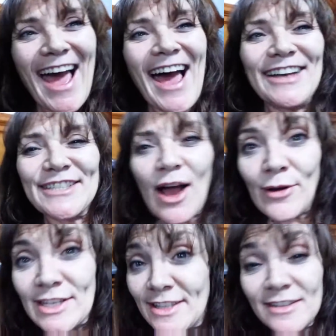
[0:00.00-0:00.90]
As
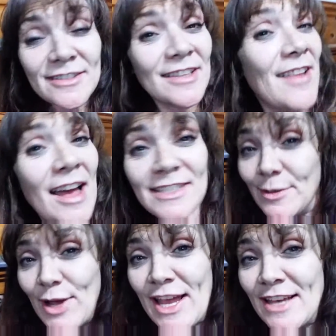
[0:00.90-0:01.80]
always, there's lots
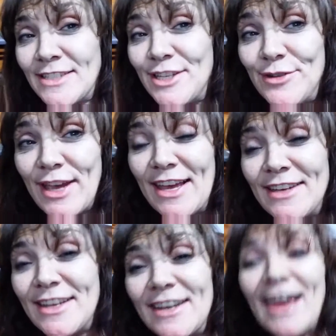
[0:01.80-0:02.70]
of ways you
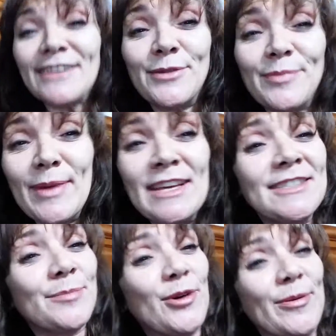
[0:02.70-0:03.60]
can connect with me
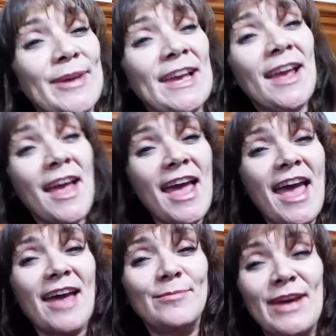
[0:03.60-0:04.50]
and support me,
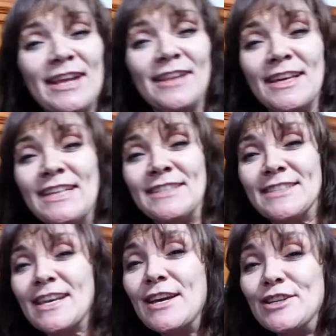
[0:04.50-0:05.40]
and many
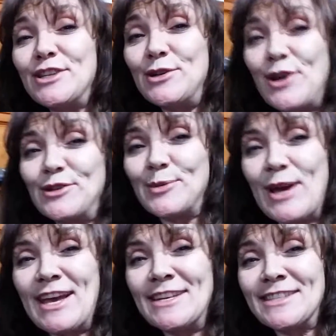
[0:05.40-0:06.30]
links to those
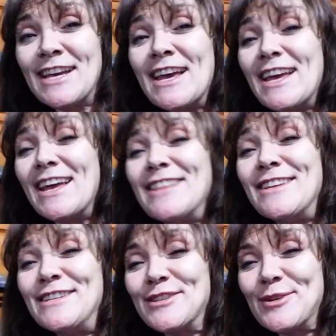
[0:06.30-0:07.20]
ways in
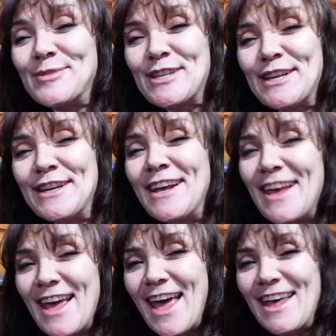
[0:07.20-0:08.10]
the description.
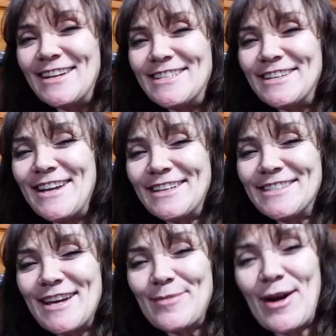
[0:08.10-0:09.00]
And until
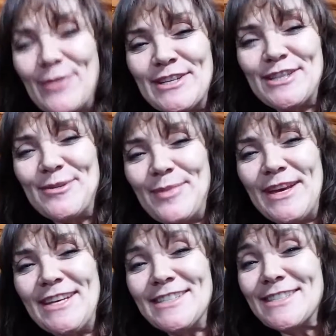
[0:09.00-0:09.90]
next time, I wish you
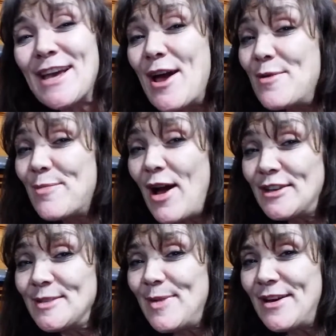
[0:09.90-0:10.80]
peace,
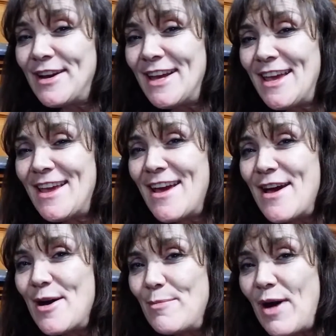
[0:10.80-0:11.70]
prosperity,
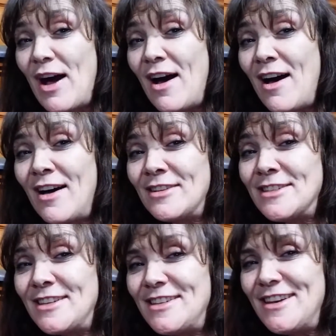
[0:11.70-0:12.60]

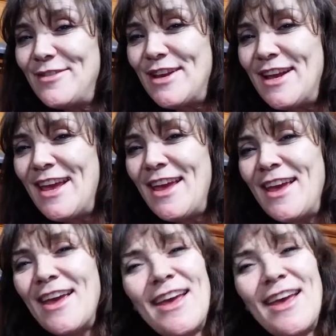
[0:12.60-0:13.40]
positivity.